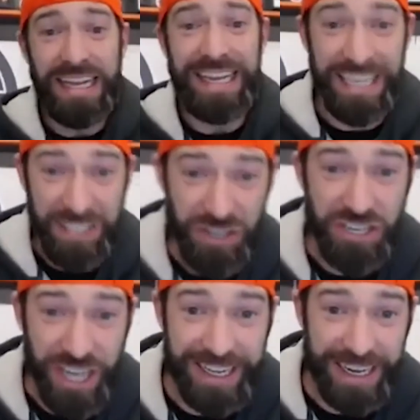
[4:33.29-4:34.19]
get your
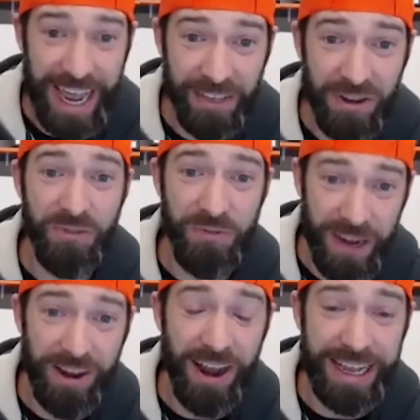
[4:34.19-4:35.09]
shit together and
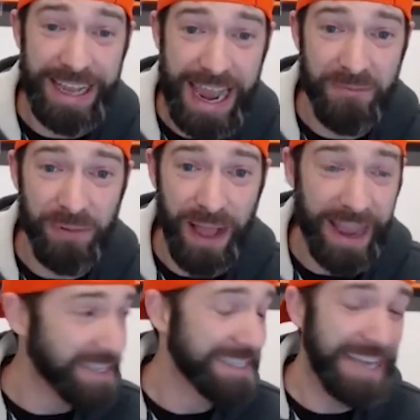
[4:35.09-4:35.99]
figure out a game
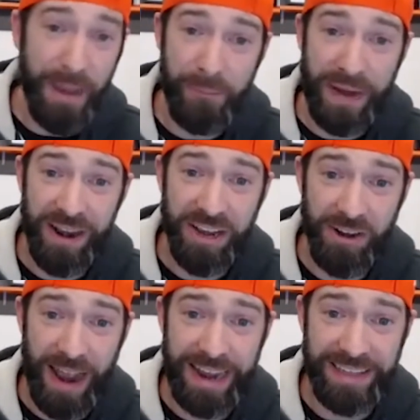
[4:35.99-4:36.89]
plan. Stop burying
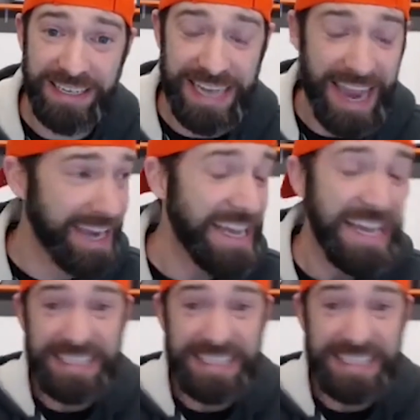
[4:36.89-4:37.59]
your head in the sand.